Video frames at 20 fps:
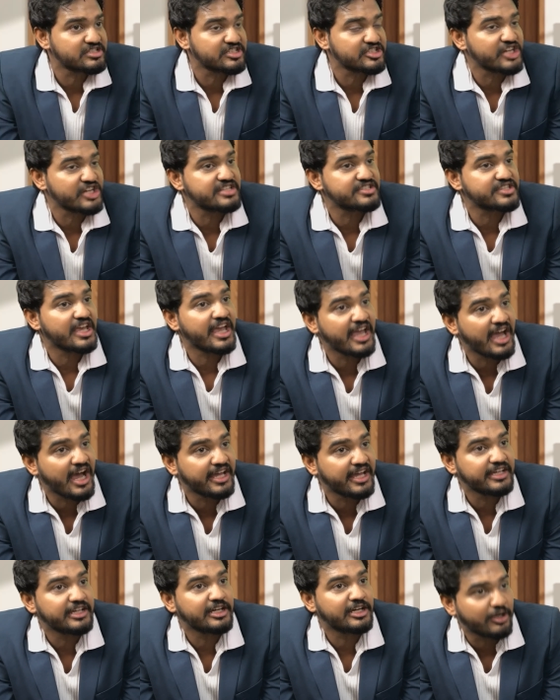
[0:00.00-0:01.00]
such as A
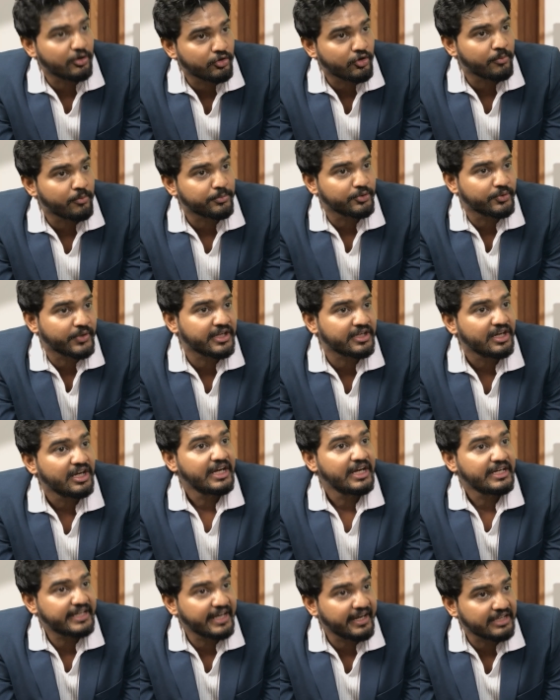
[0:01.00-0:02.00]
I, cloud computing,
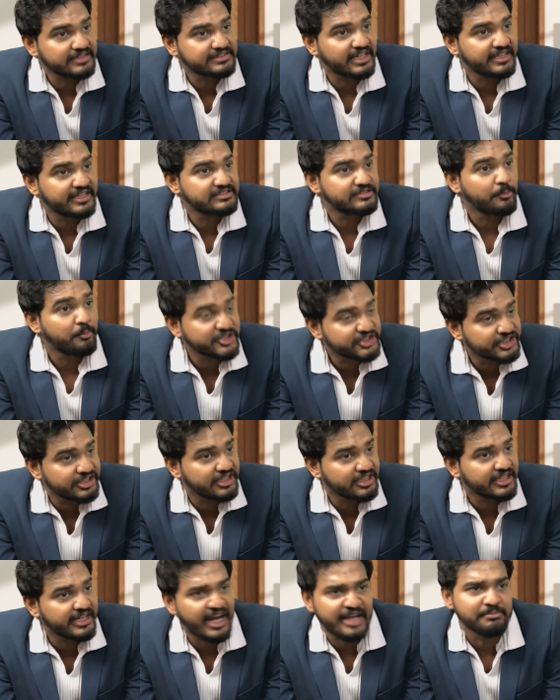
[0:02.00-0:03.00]
data science, machine
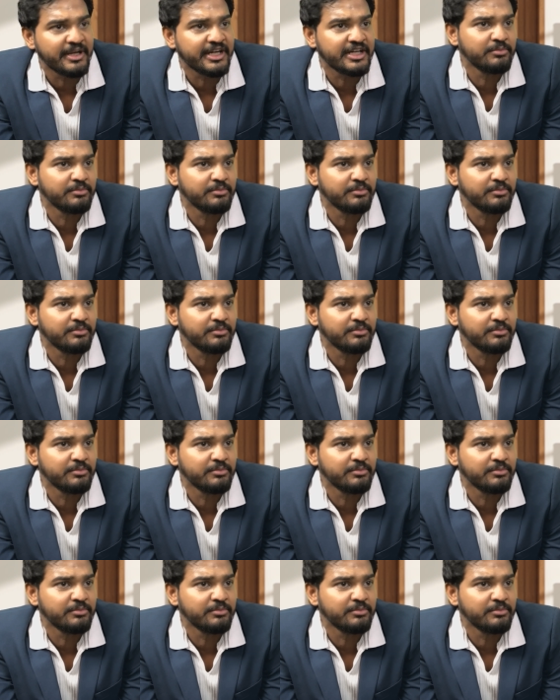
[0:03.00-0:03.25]
learning, and many